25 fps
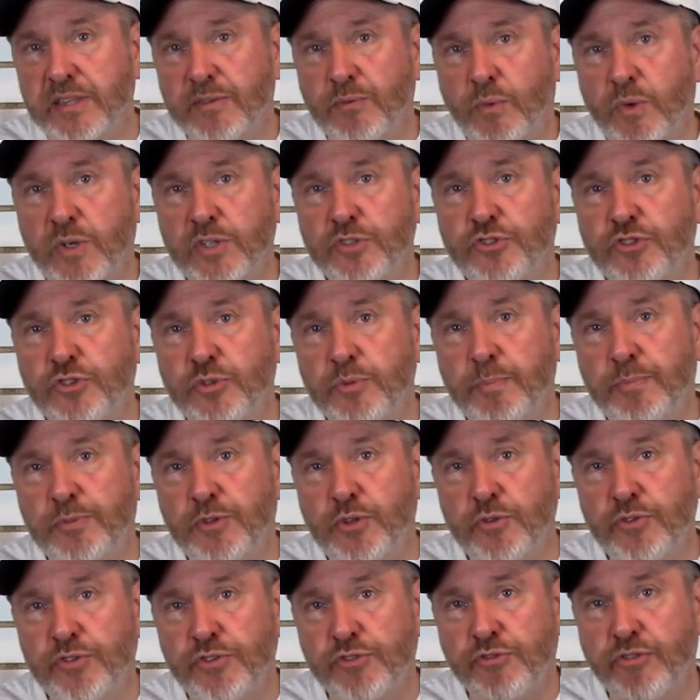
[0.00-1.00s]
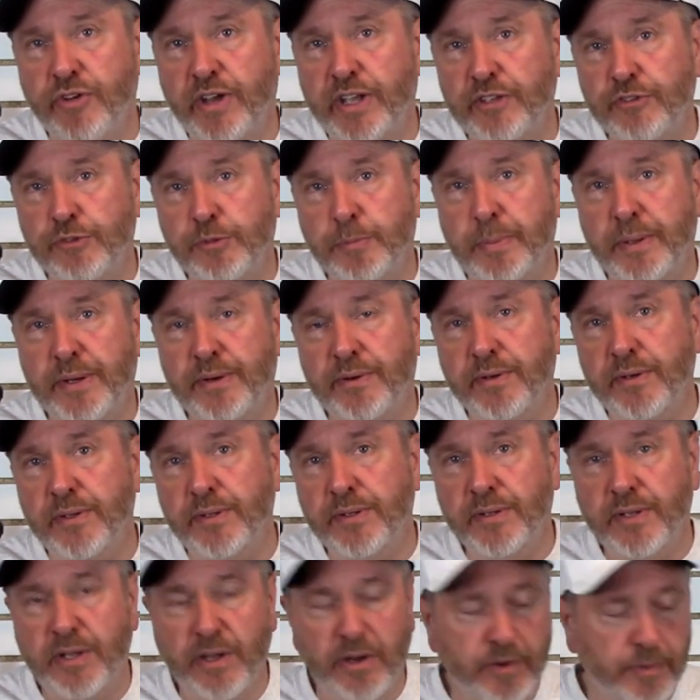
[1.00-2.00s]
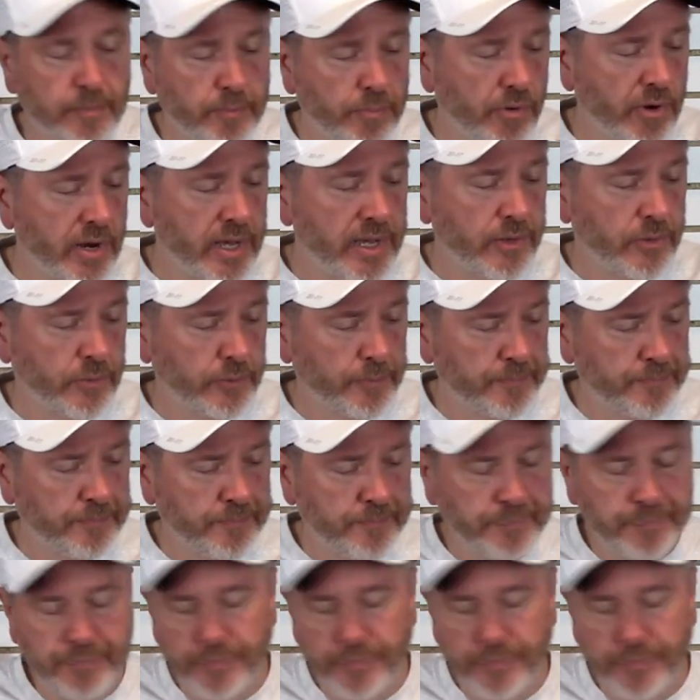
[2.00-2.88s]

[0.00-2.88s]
Once you do the transparent dark brown,